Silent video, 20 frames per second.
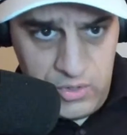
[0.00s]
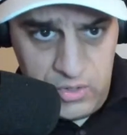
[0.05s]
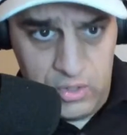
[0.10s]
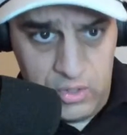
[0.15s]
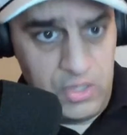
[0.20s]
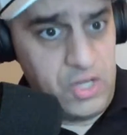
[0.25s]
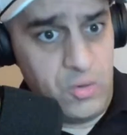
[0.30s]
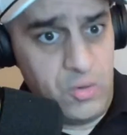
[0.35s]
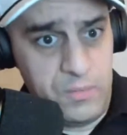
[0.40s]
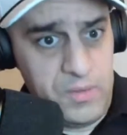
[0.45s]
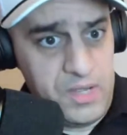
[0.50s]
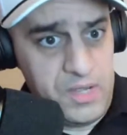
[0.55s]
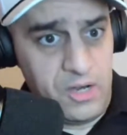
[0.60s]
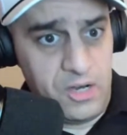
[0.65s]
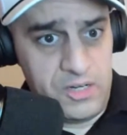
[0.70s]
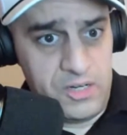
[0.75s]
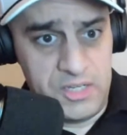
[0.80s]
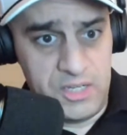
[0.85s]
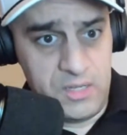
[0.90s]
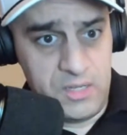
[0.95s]
you don't want to be
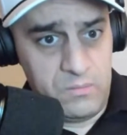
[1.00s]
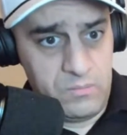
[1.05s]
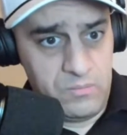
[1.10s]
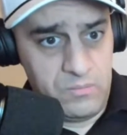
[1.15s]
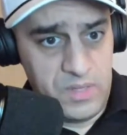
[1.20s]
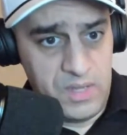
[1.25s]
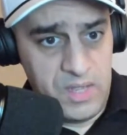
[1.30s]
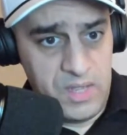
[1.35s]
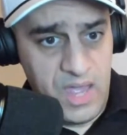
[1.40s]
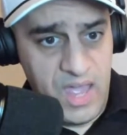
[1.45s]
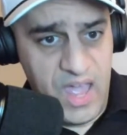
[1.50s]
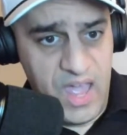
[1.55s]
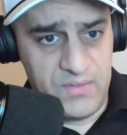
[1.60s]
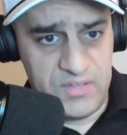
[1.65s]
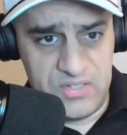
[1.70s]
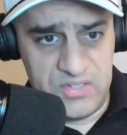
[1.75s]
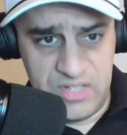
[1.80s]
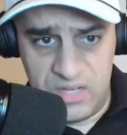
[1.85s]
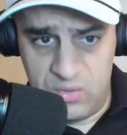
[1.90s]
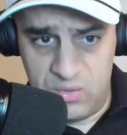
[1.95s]
in our team.
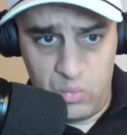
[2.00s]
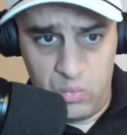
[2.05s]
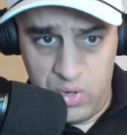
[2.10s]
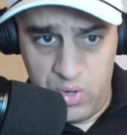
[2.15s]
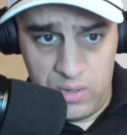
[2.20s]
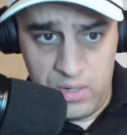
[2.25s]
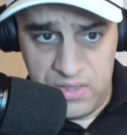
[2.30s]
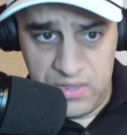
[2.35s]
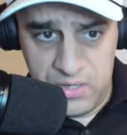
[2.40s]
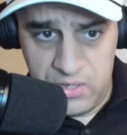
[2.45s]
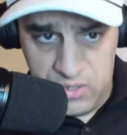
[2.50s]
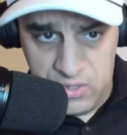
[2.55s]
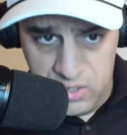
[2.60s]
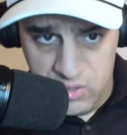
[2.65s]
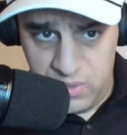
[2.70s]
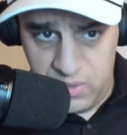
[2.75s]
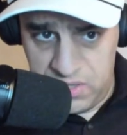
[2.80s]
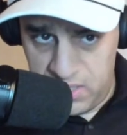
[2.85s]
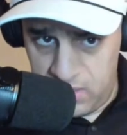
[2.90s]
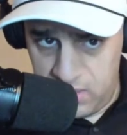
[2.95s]
Have a seat. We have nothing to
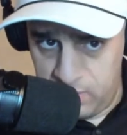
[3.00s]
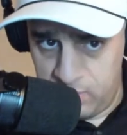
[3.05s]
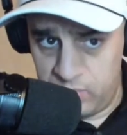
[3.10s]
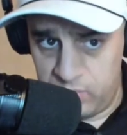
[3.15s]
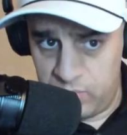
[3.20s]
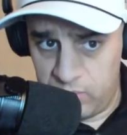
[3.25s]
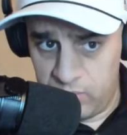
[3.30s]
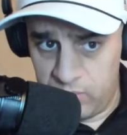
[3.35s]
do with you.